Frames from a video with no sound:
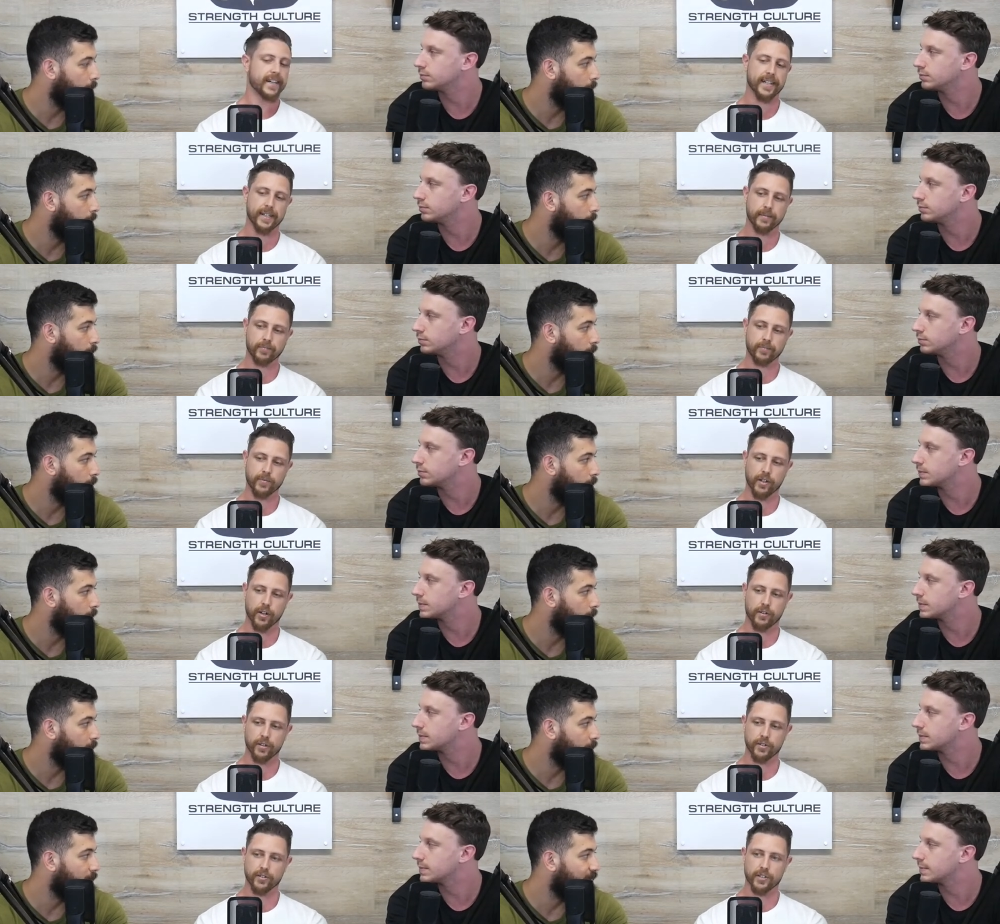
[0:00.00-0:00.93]
Speaker 1: um,
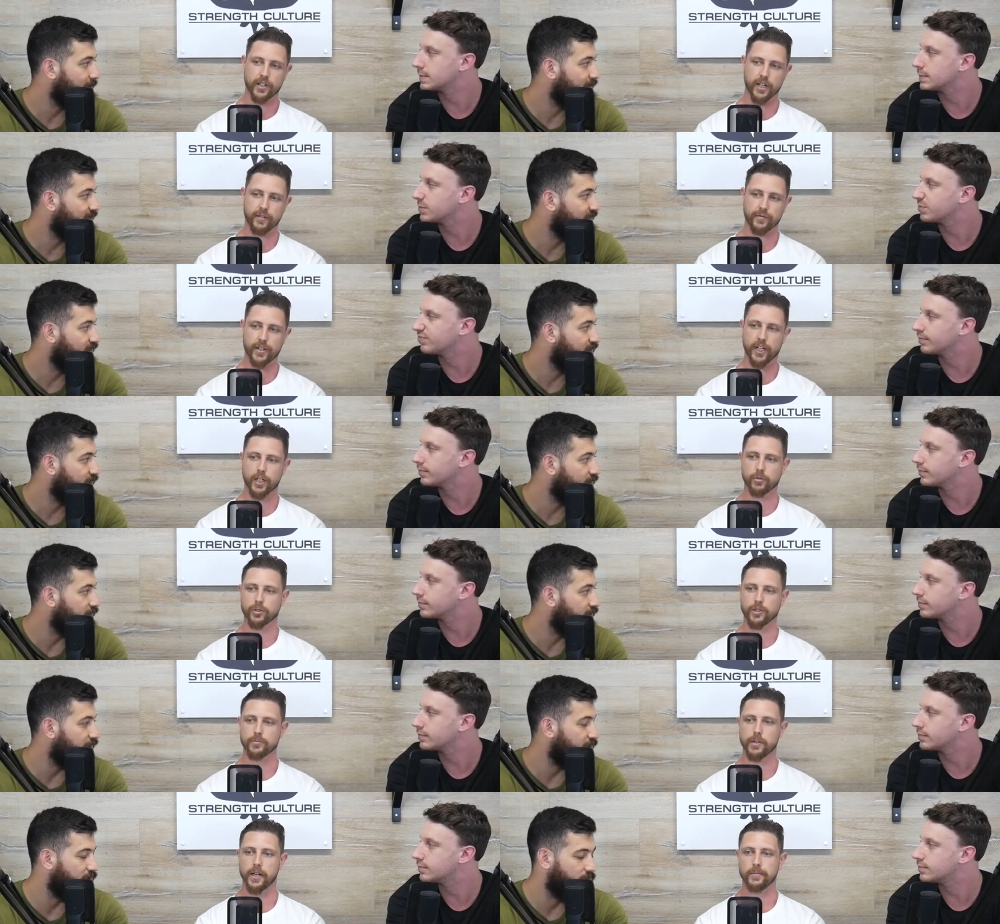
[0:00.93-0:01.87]
you know those kind of
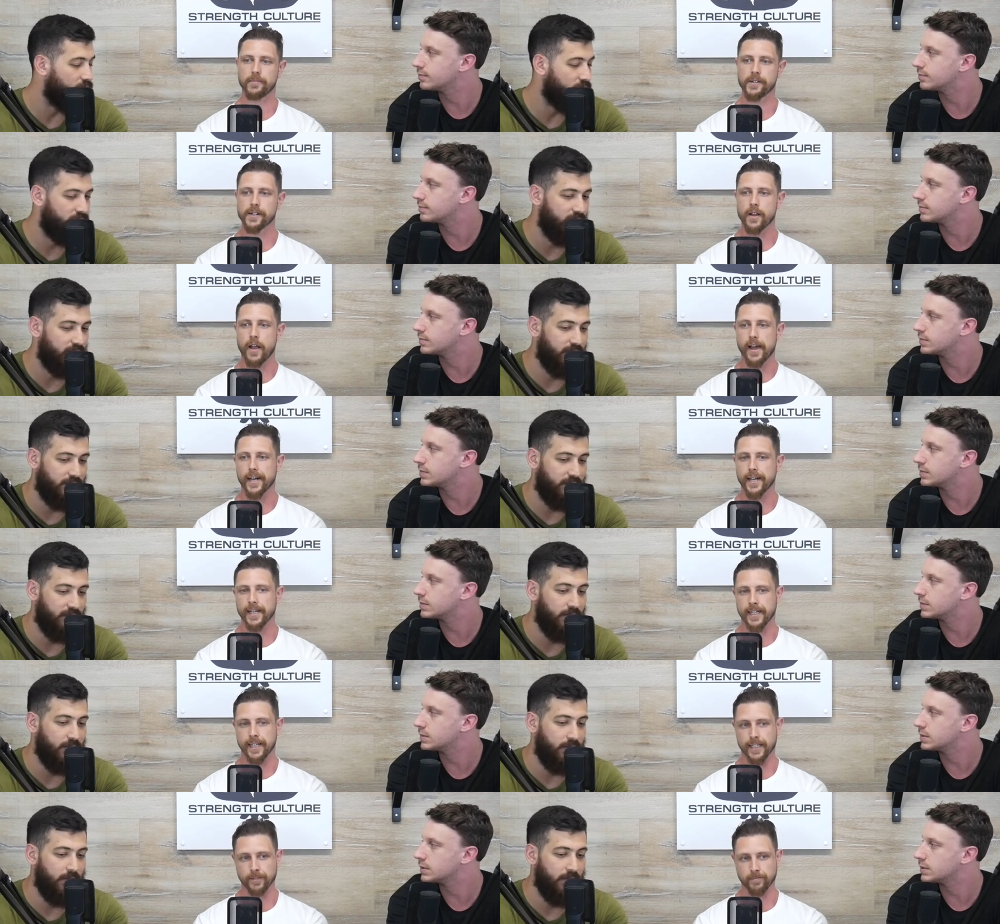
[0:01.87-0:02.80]
variables. variables.
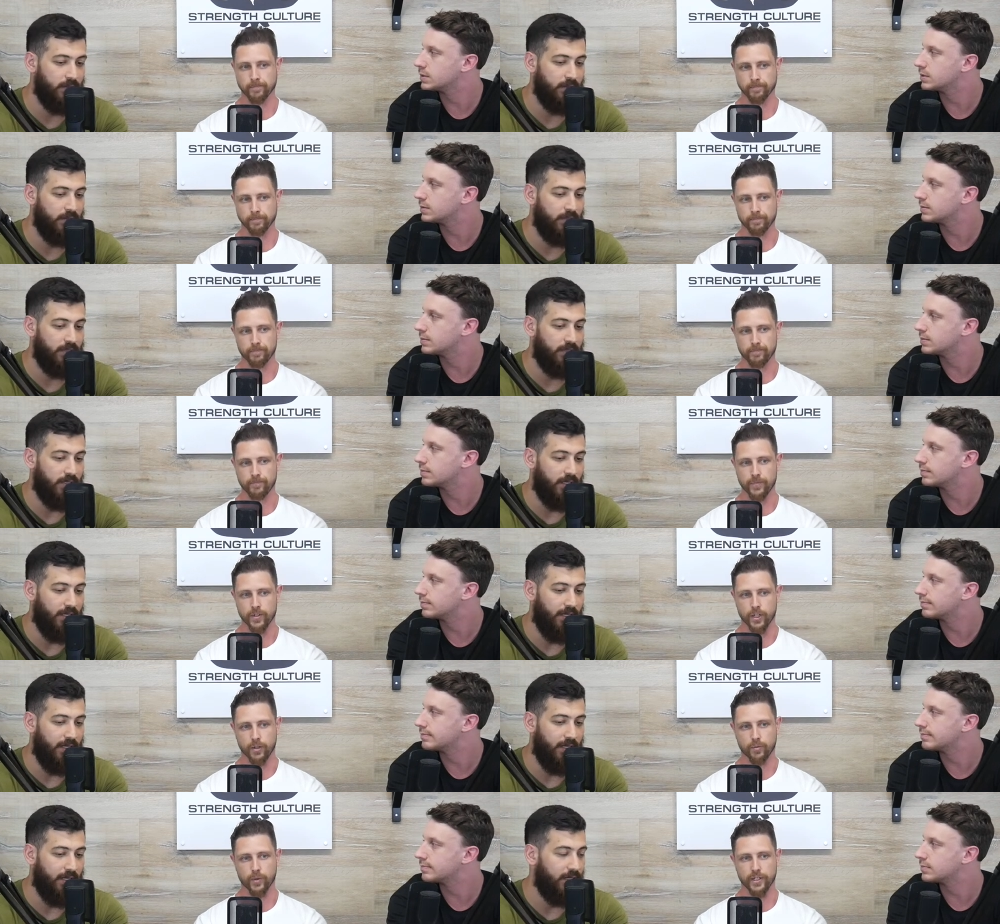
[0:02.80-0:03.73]
But um,
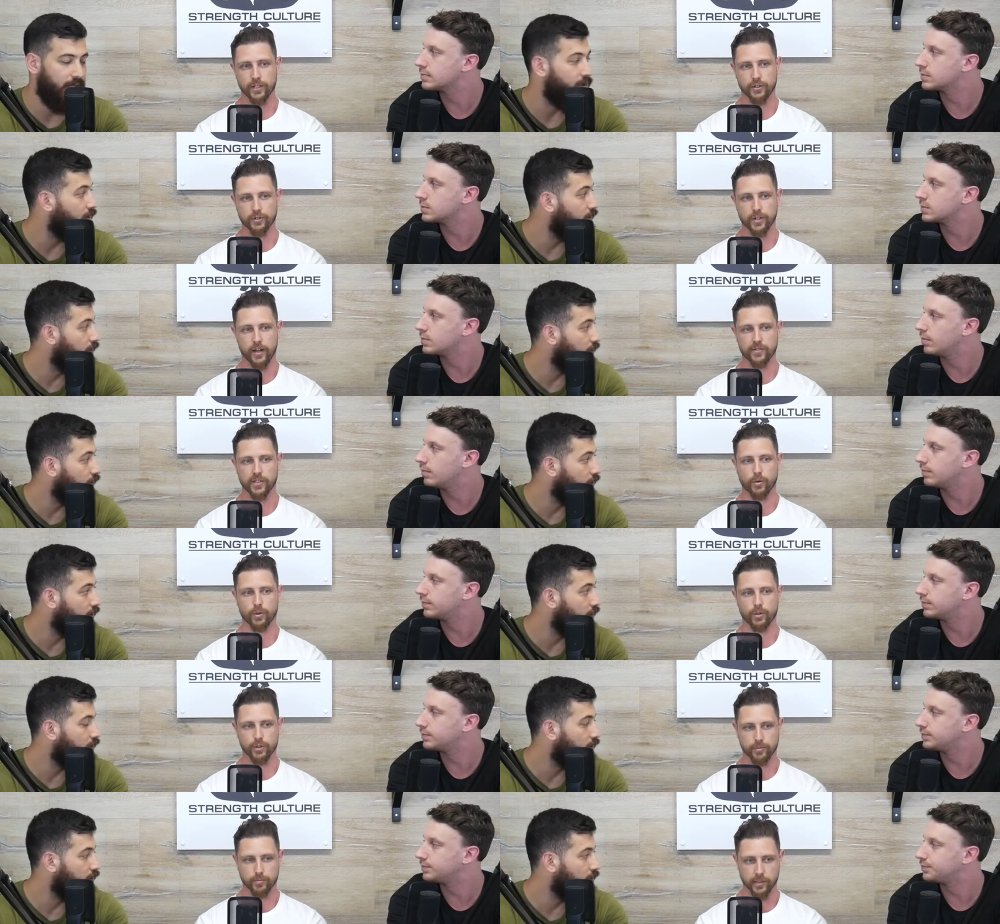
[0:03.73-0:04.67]
you know when you do have
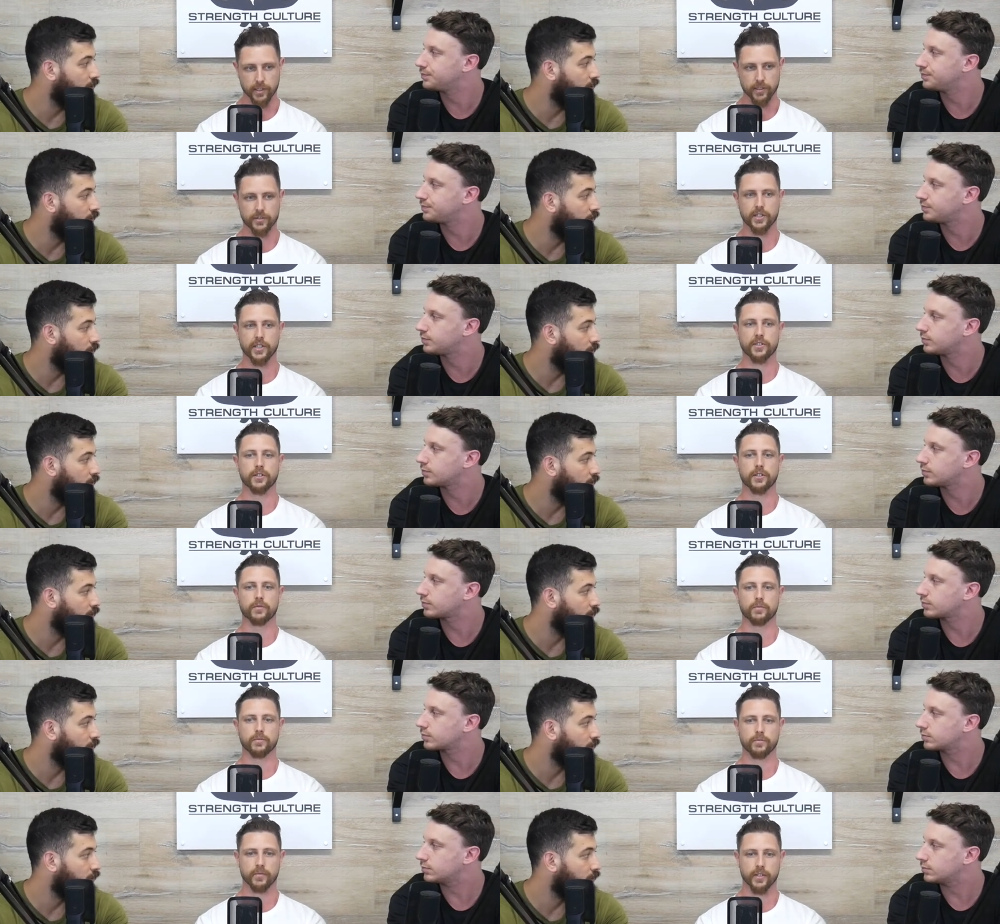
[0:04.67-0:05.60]
someone who's pretty
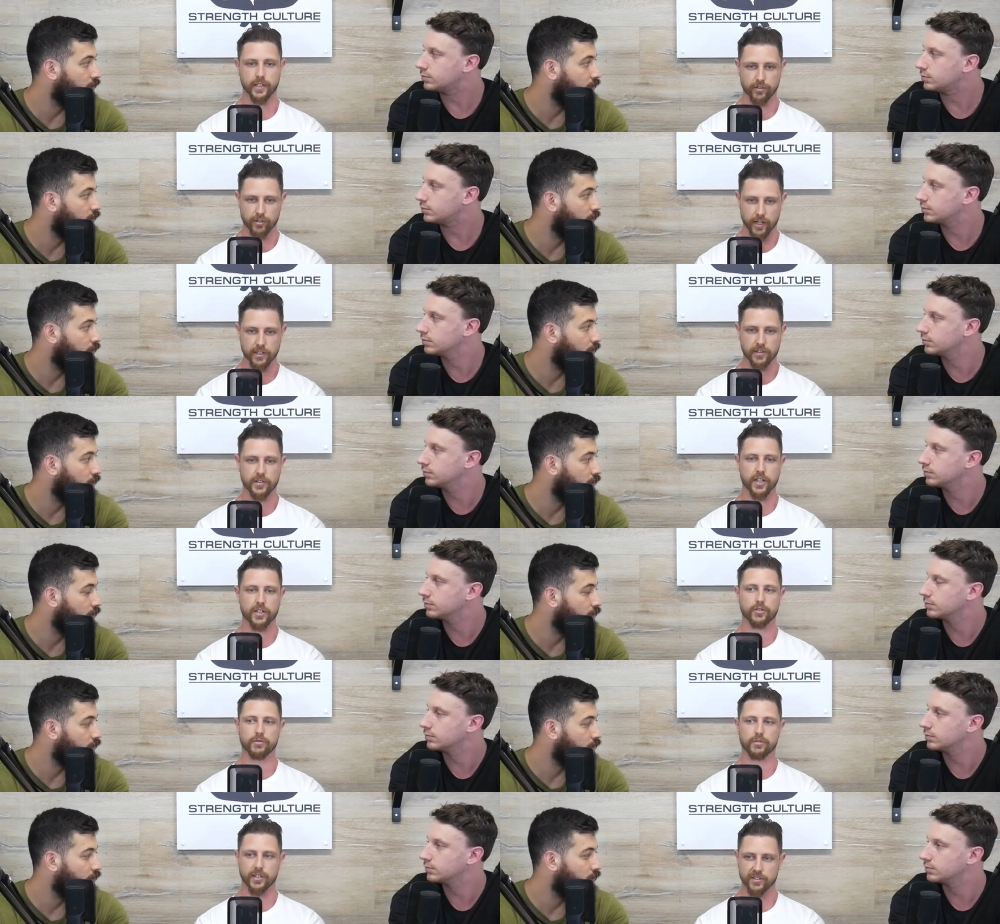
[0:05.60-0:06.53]
consistent with their training
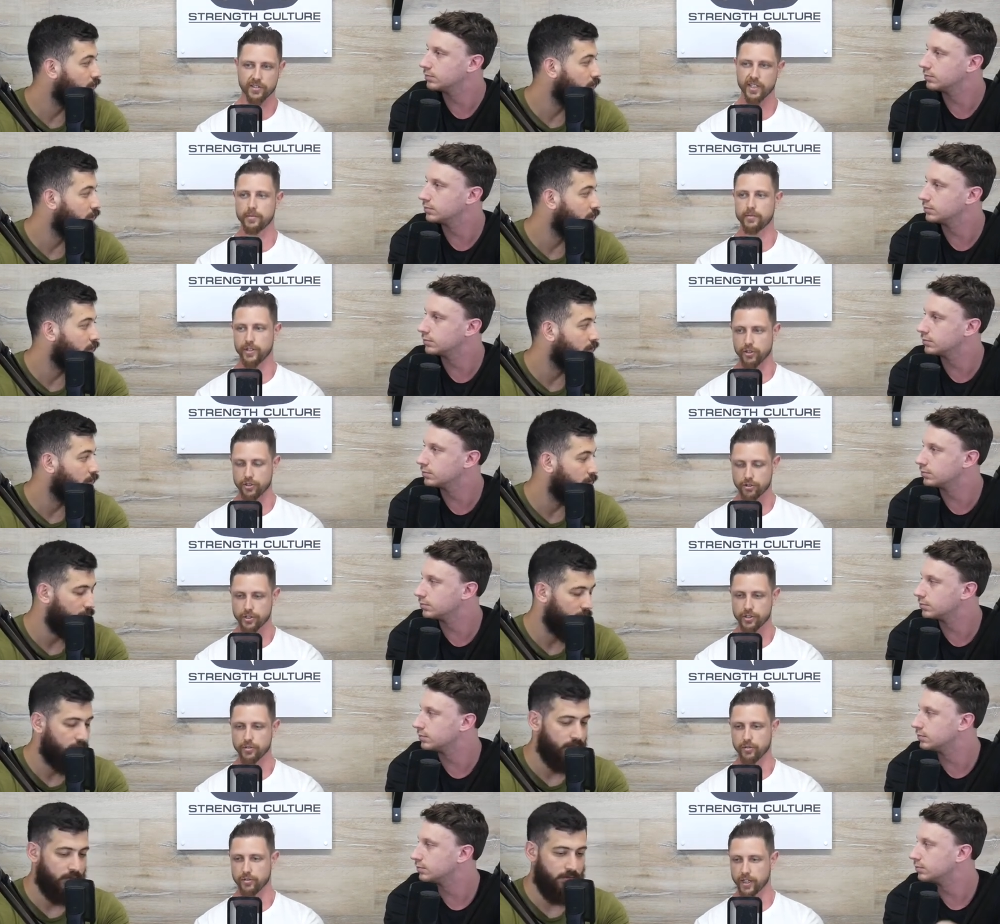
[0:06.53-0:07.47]
schedule, their sleep, their
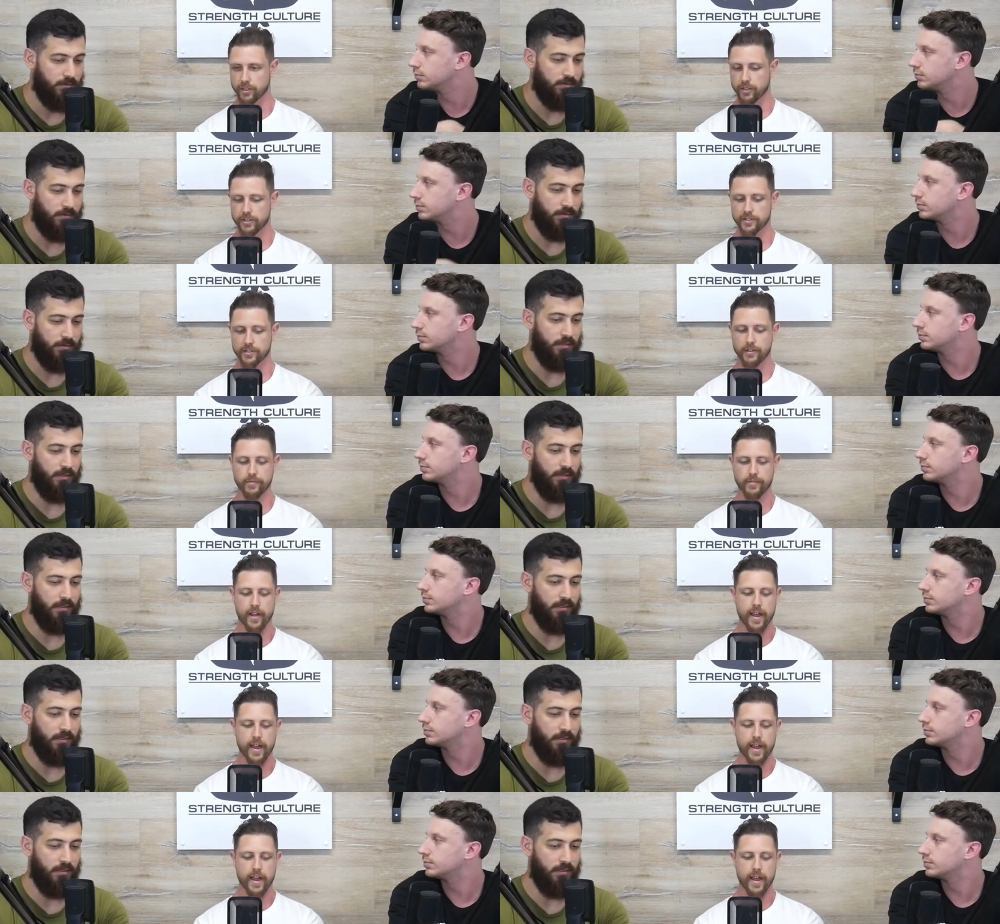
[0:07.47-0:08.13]
nutrition, all that kind of stuff